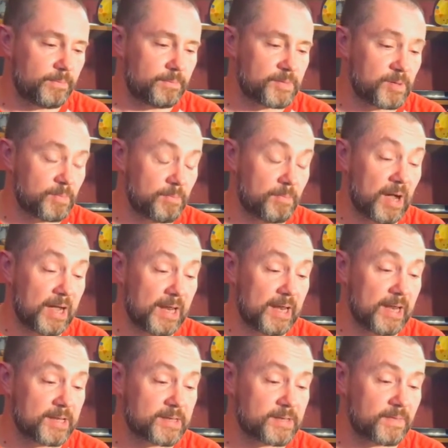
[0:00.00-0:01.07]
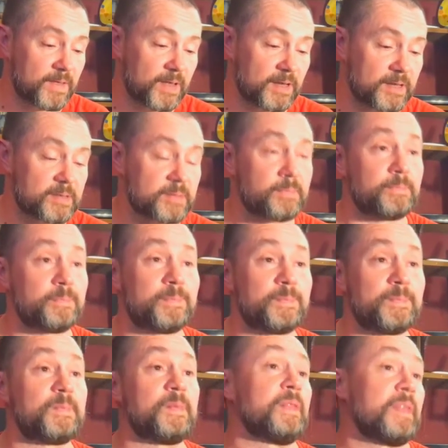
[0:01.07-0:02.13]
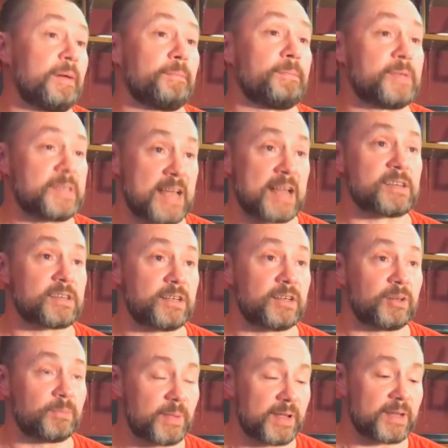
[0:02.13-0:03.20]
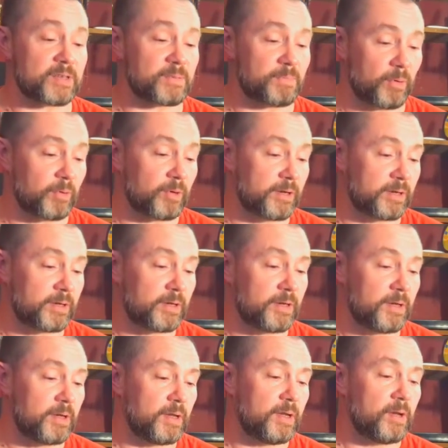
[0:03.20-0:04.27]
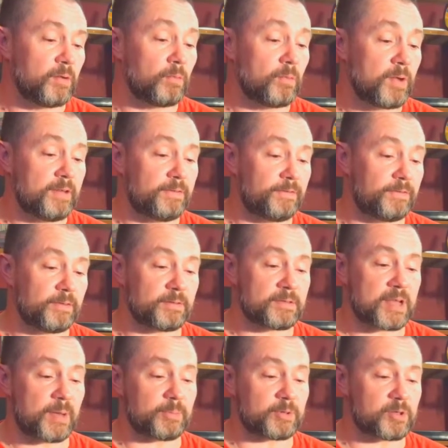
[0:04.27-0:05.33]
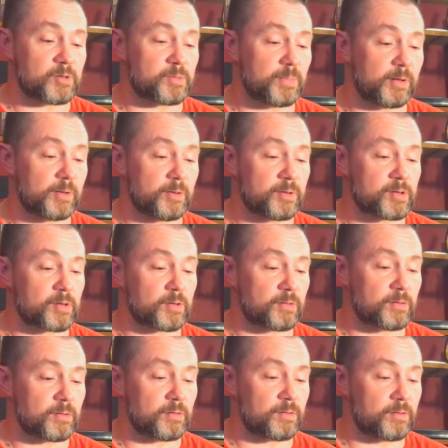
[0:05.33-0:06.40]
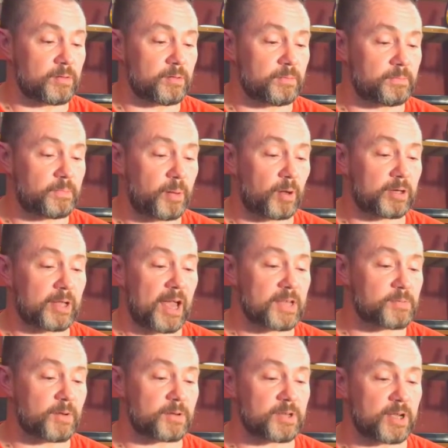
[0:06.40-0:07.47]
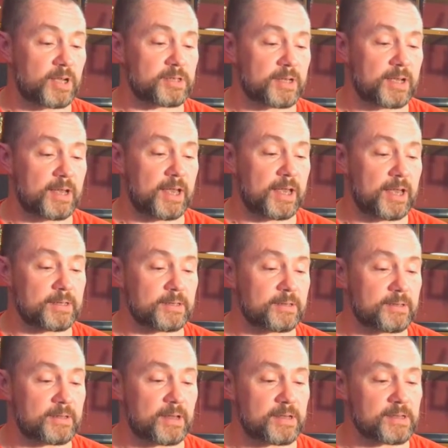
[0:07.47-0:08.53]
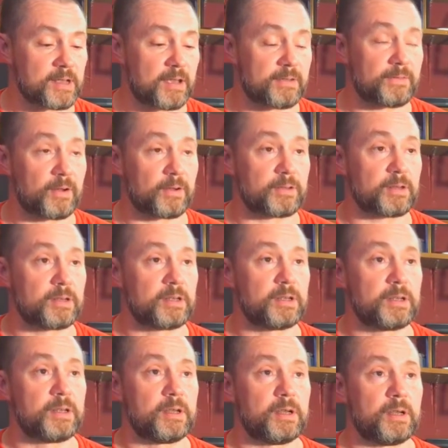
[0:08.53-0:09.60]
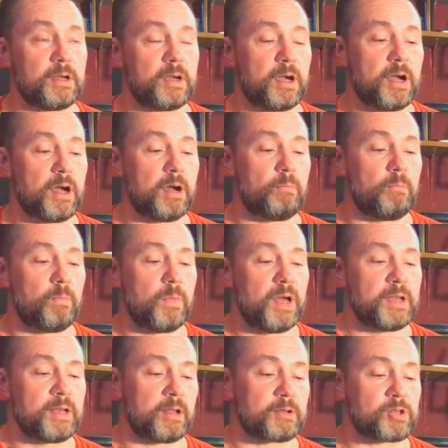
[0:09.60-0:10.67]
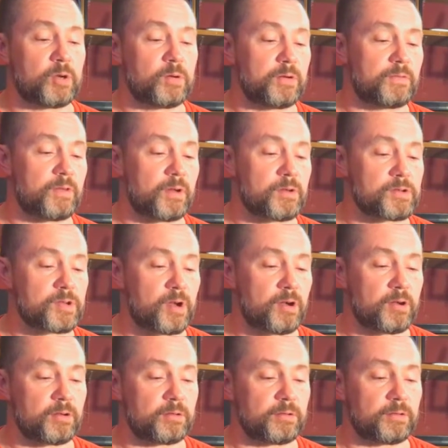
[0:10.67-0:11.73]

to my list of things that potentially could be explored: Reef, Templeton's Blues, Podcast Project, and Thy's iPhone. Now, two of those are